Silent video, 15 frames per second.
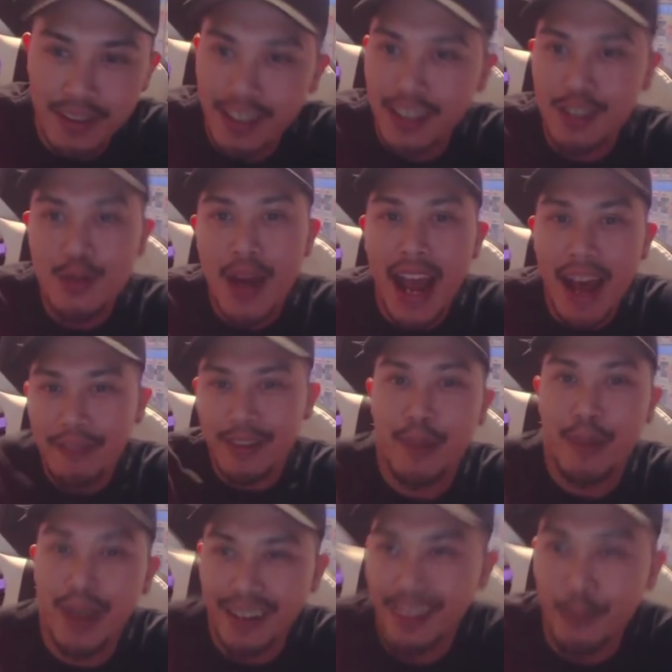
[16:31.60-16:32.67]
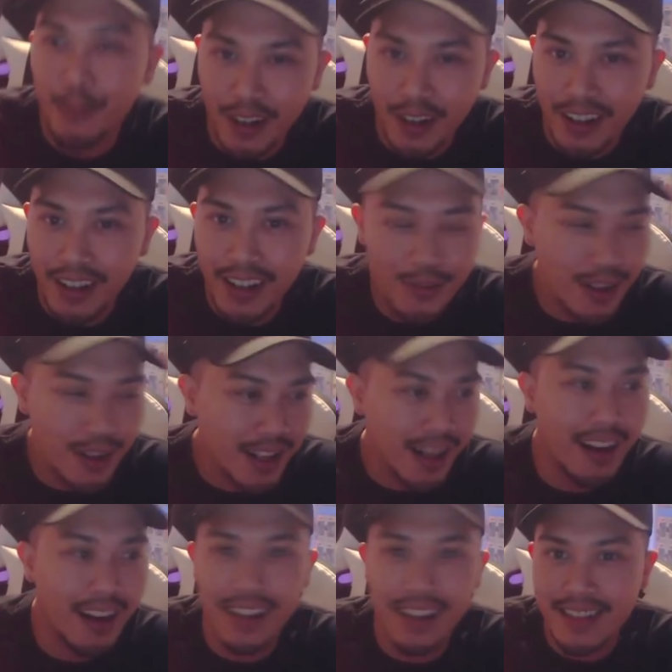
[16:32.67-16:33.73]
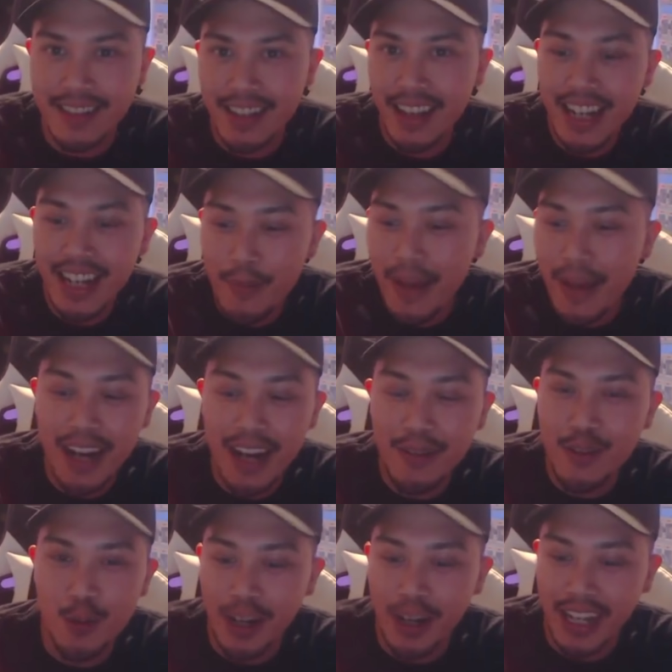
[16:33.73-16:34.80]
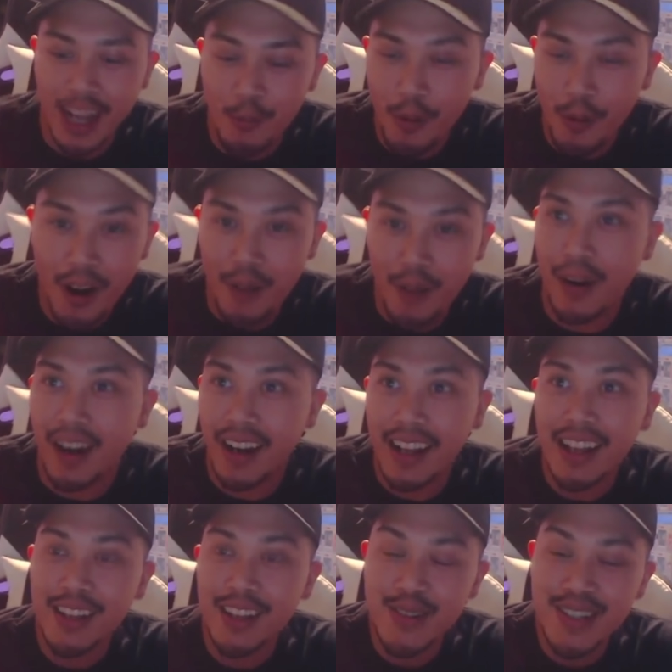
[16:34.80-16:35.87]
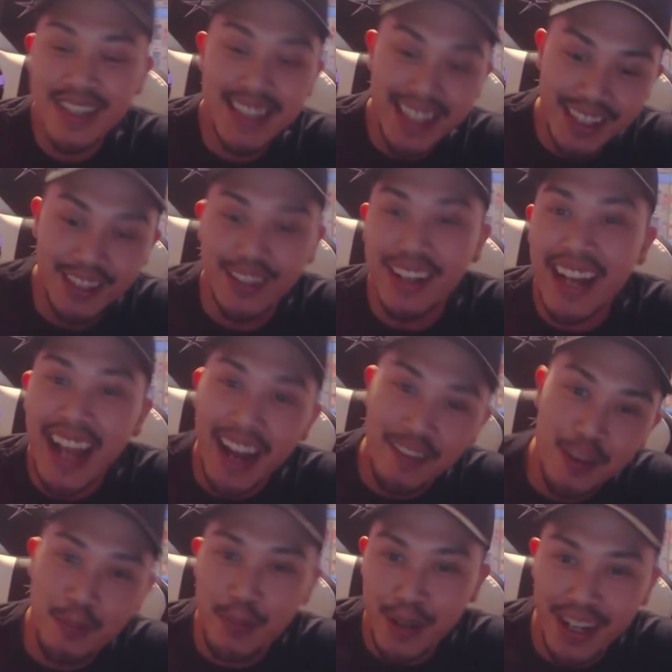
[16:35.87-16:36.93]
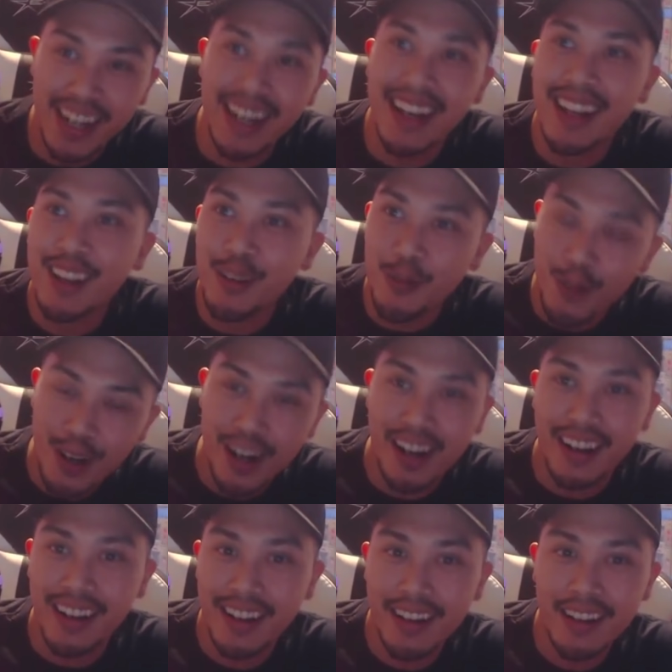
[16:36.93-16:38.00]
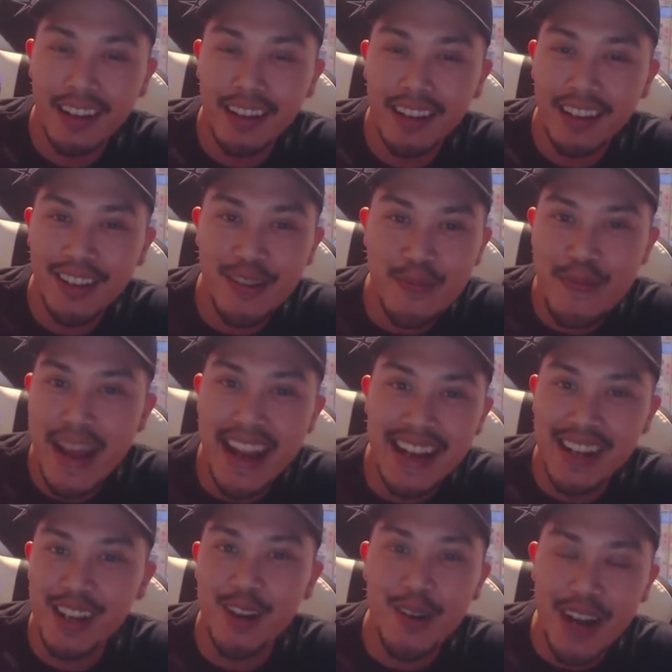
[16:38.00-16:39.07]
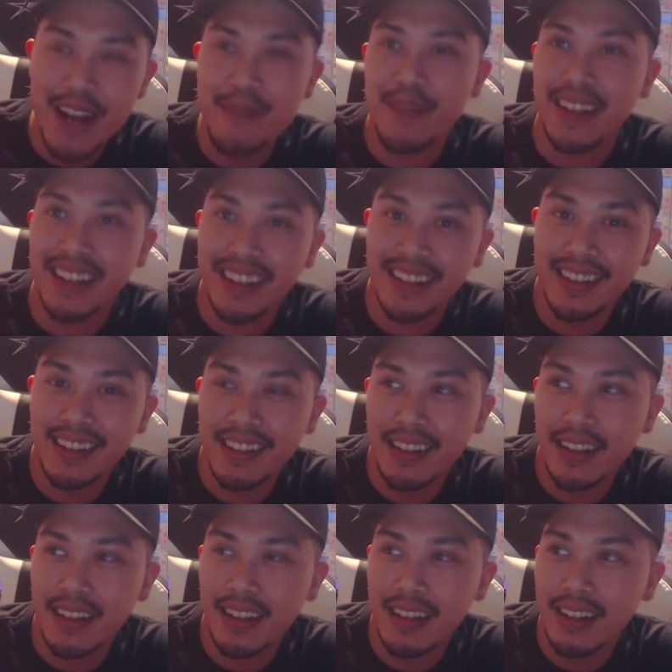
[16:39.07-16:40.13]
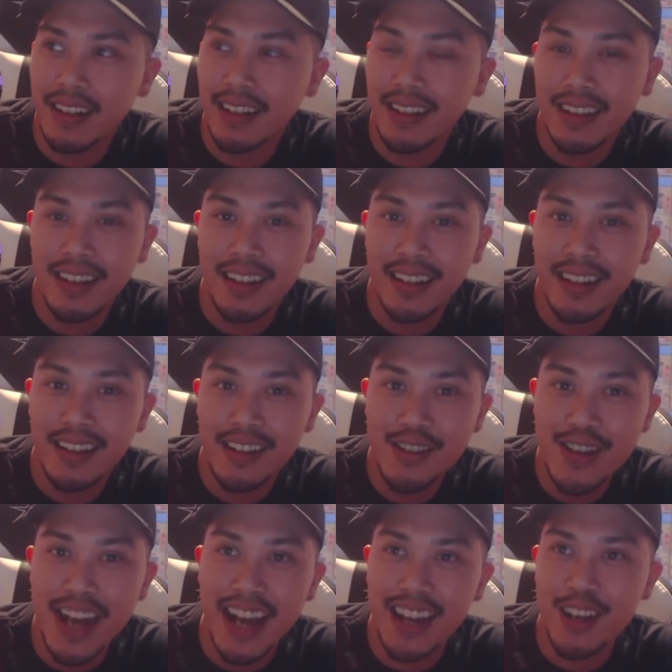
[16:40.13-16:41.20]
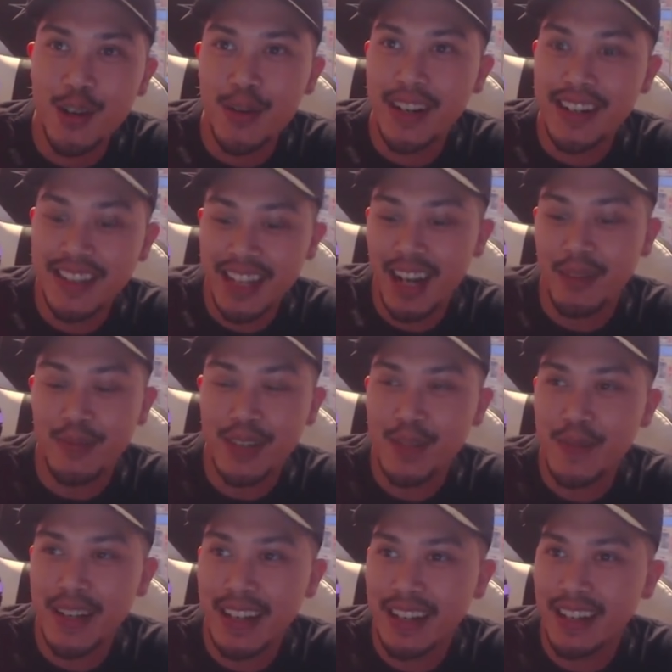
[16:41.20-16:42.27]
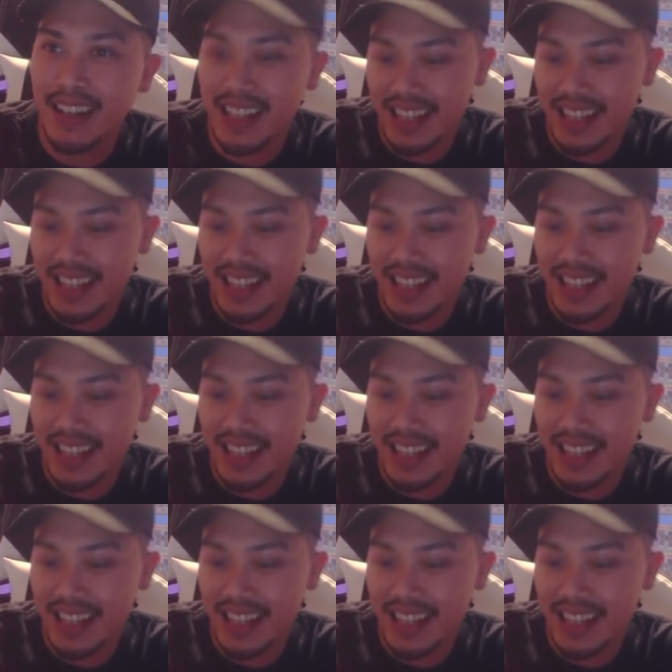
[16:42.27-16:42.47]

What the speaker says: you have to put in the work, regardless. It don't matter if you work at Walmart, you still have to put in the work. You made an agreement. You gotta do it yourself. Just because